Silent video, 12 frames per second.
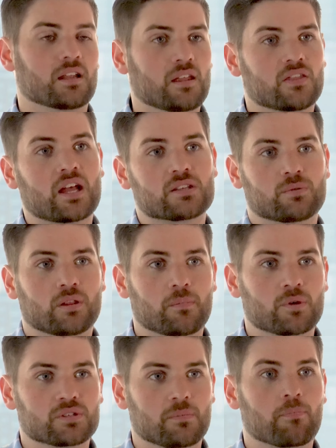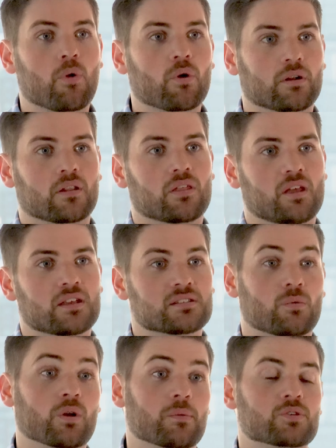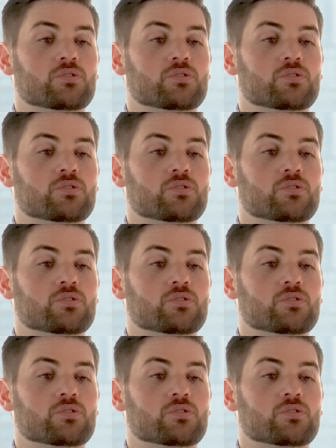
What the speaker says: And I think that's one of the most important things and one of the